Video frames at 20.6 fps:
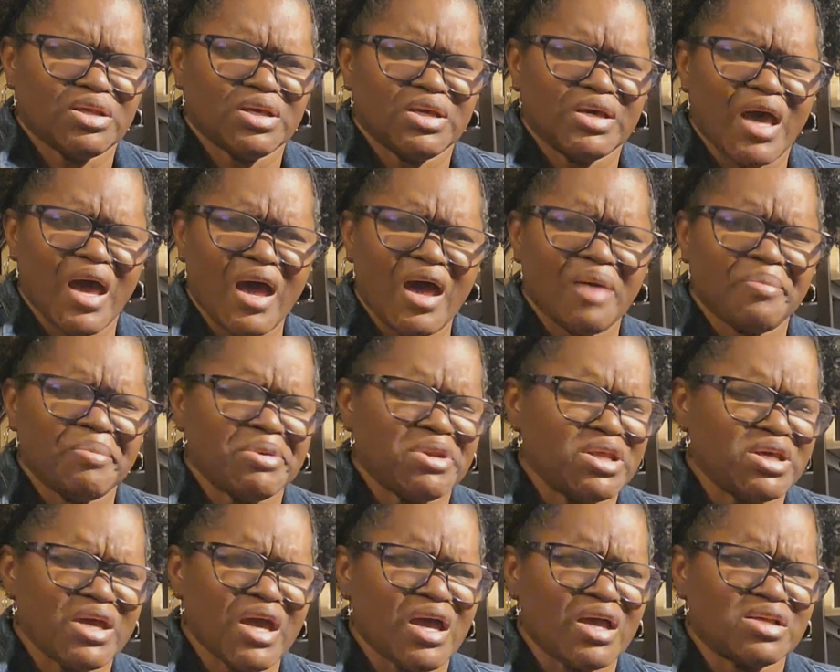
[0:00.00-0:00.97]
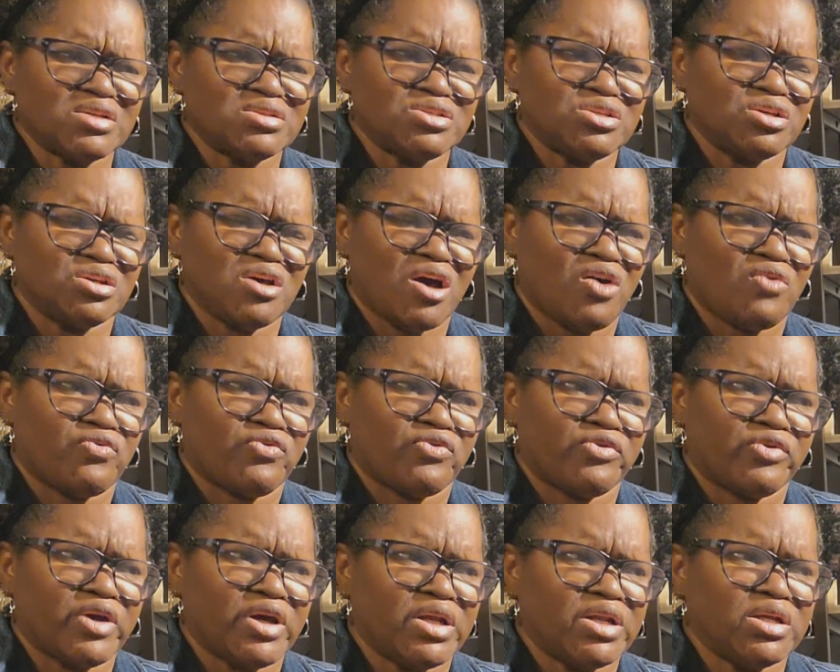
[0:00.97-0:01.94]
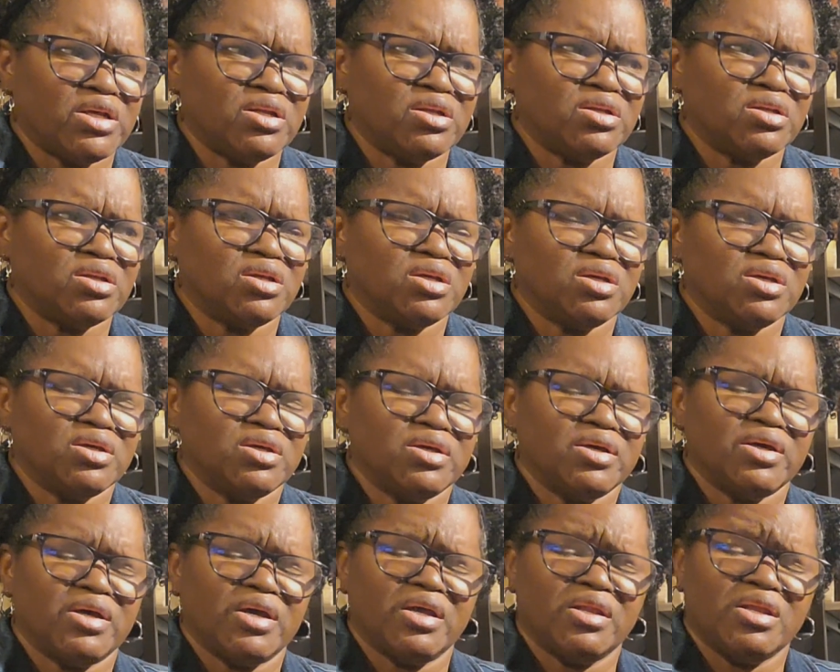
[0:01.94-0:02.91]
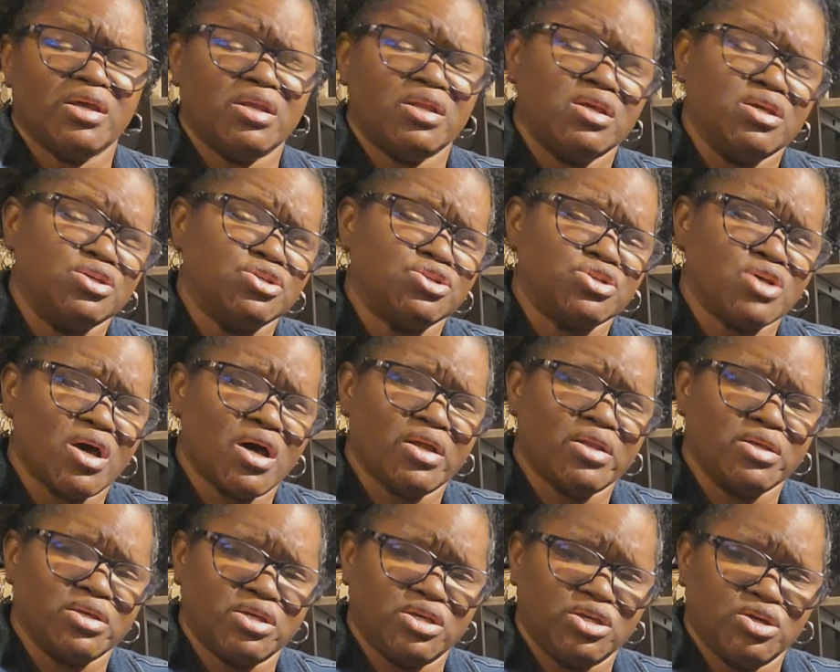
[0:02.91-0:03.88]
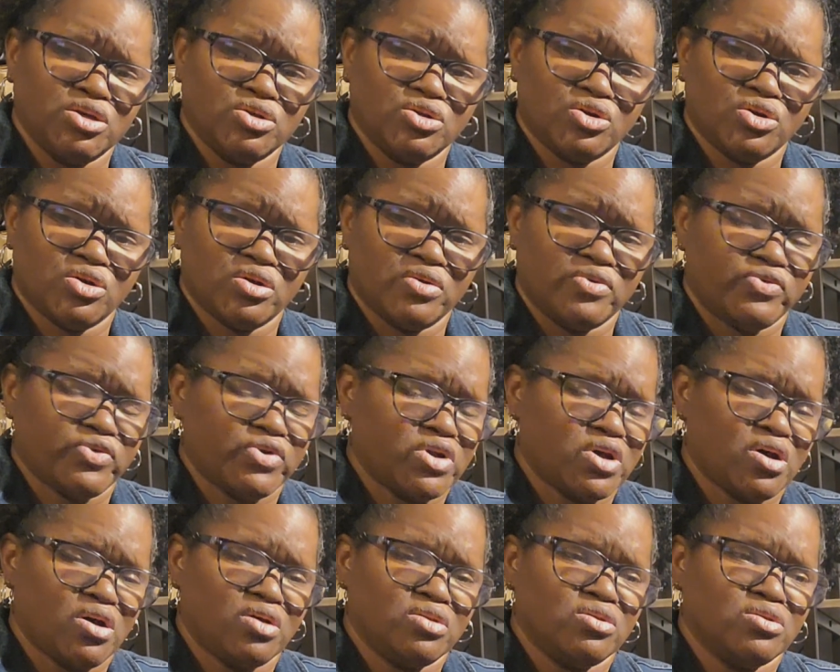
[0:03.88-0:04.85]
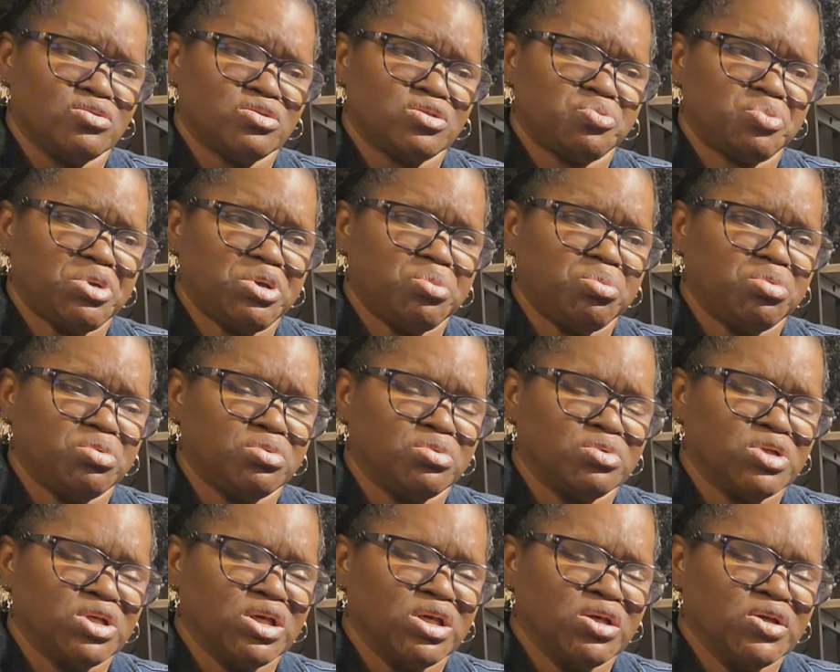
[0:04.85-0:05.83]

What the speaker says: guy, but the guy took off running, and then he shot and killed her in front of all those people.